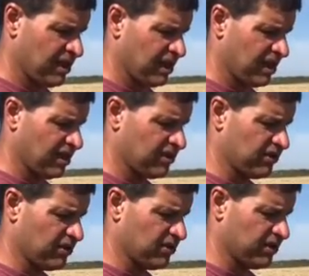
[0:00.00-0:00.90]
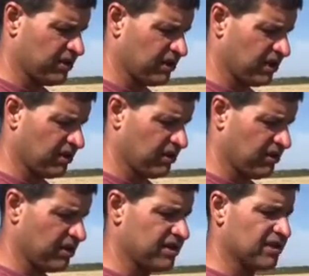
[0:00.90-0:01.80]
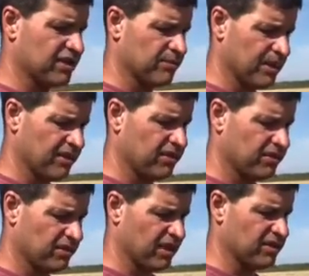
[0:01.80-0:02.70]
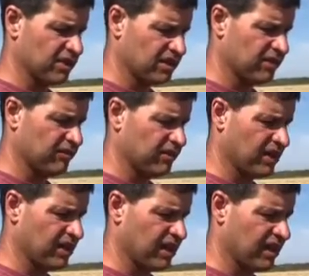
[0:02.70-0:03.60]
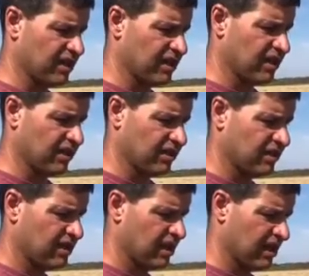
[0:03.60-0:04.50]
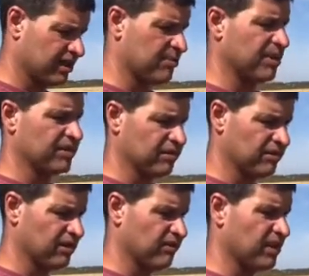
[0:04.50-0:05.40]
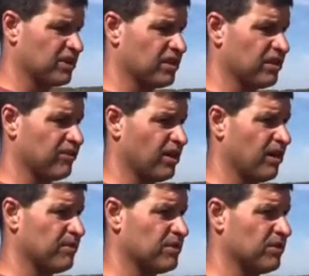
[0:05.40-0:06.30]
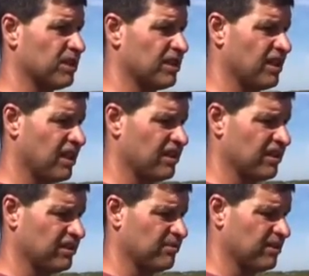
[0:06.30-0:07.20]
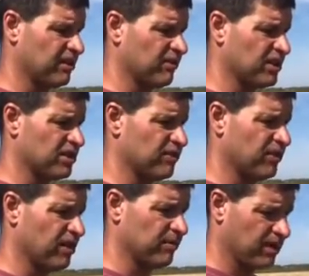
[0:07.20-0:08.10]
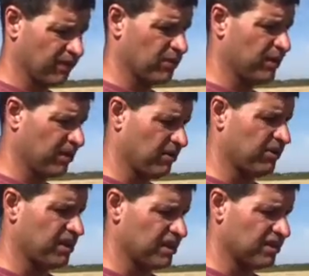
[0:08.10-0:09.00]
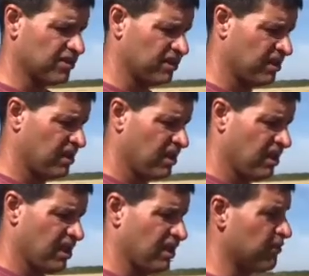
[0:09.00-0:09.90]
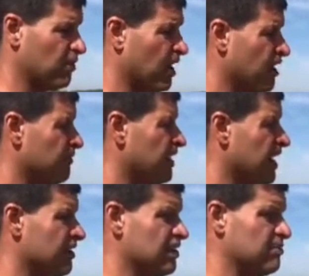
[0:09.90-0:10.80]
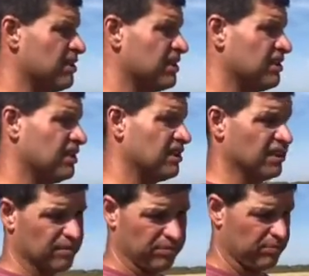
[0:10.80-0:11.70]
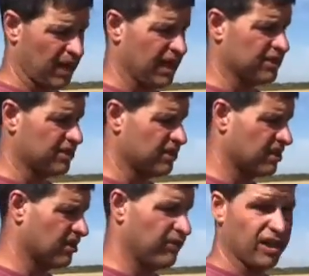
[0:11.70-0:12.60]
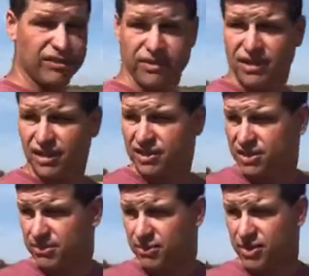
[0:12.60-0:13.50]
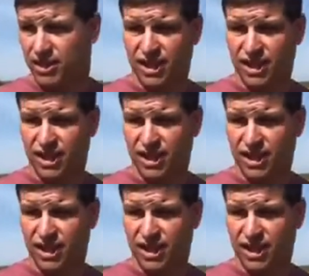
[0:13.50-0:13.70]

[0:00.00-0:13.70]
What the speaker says: And so it's a 36-month transition for any land that has been conventionally farmed. So any land that's been conventionally farmed, you have to wait 3 years. If you have land that's been in pasture or alfalfa, like some of your